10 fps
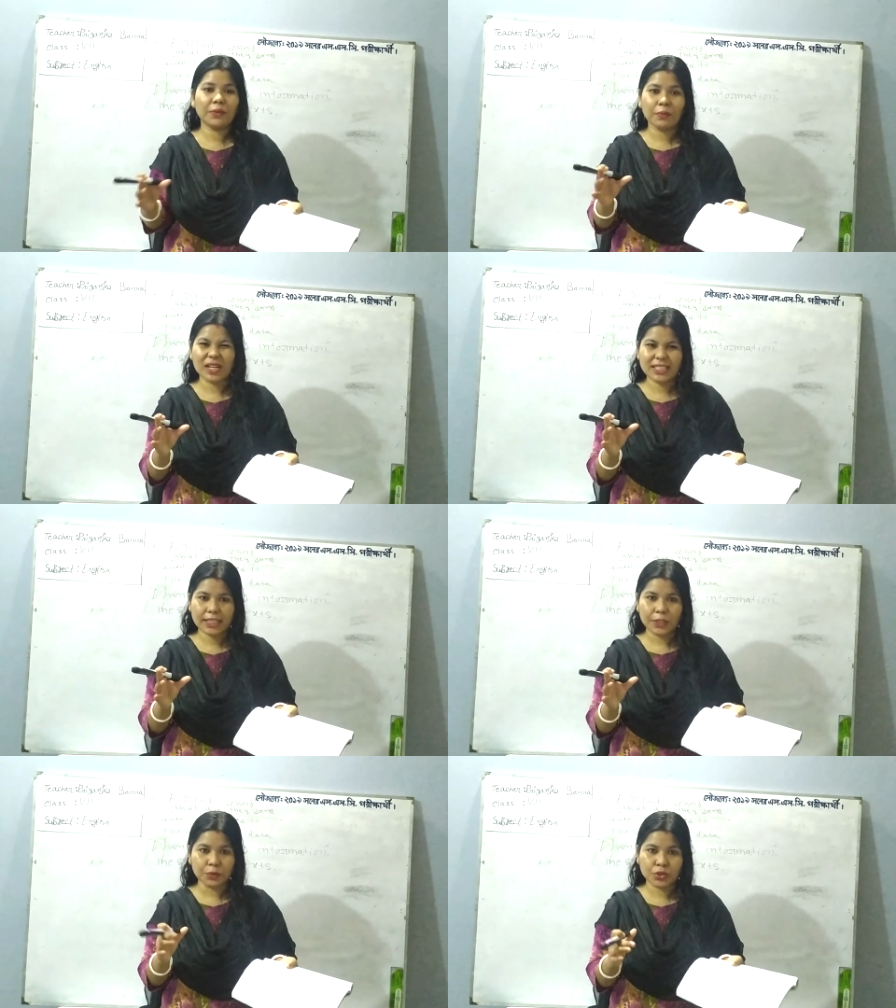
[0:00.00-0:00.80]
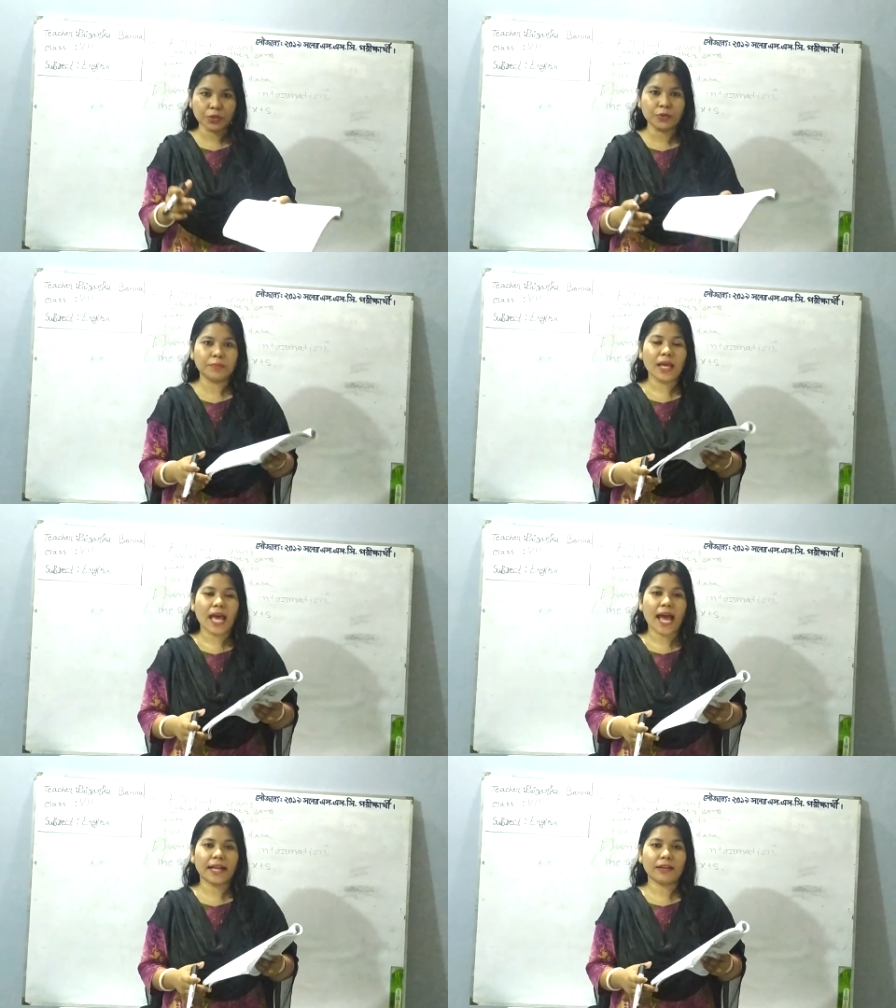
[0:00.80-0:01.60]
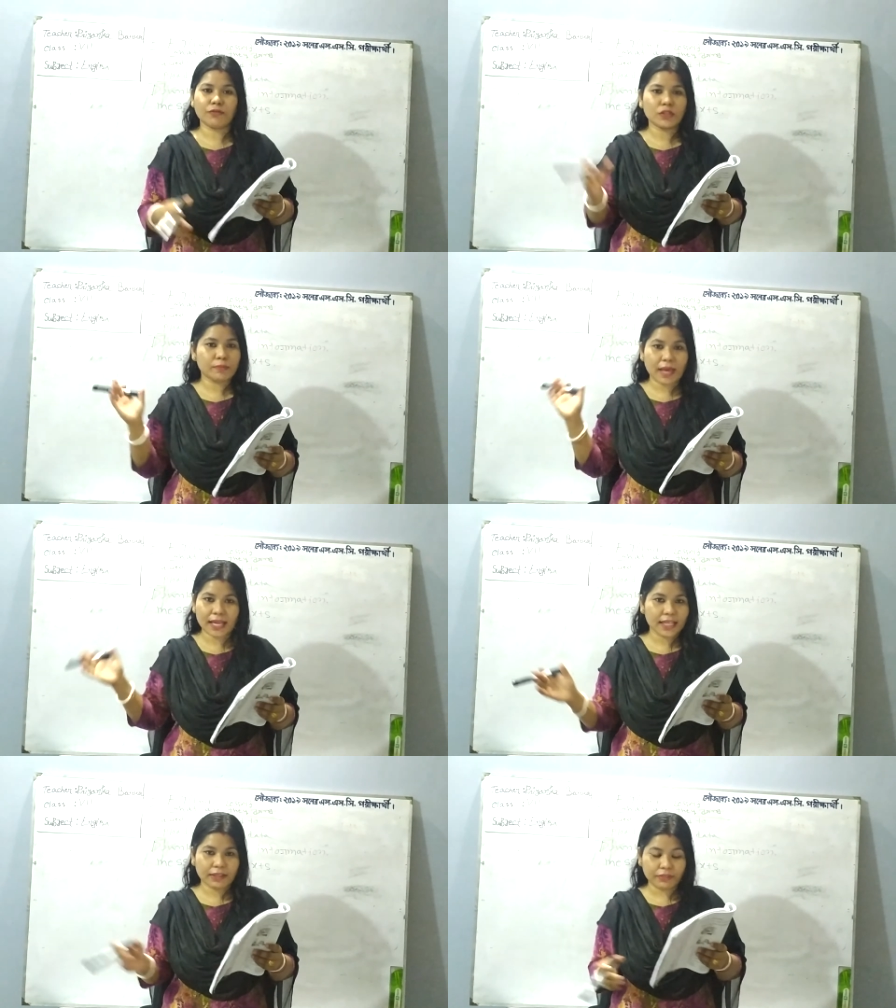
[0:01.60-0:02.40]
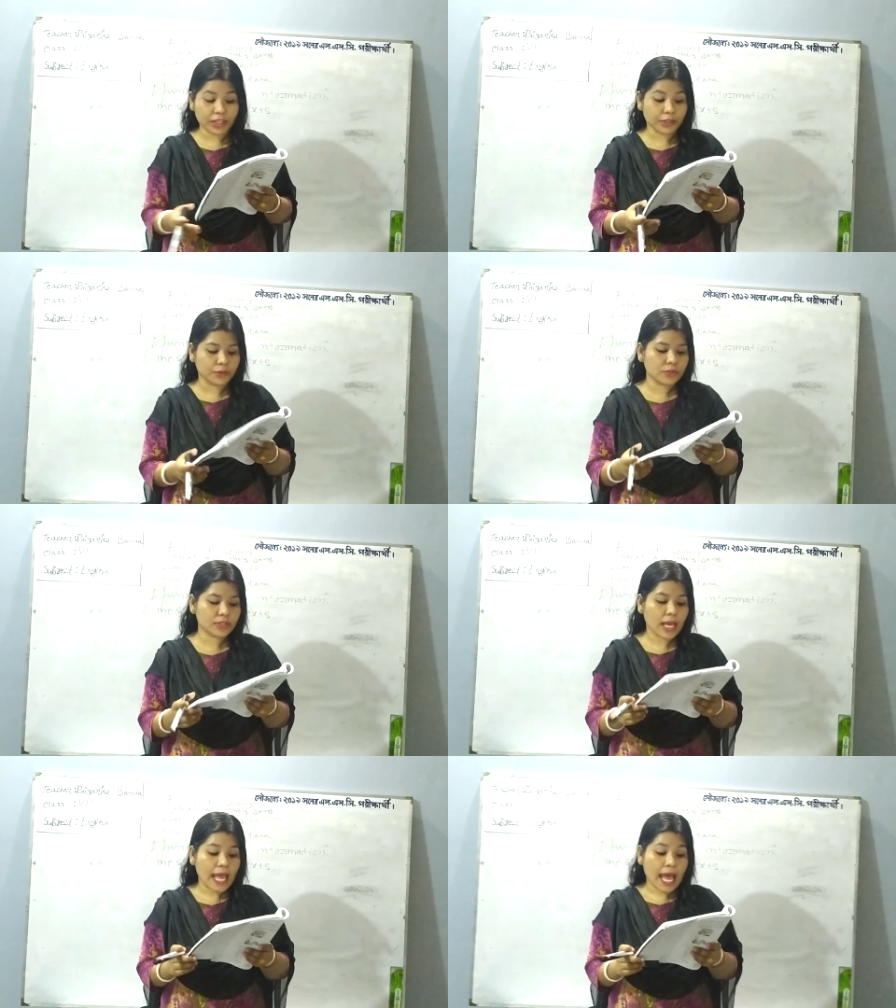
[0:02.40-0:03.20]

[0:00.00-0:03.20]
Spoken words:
watch YouTube, and of course making the videos.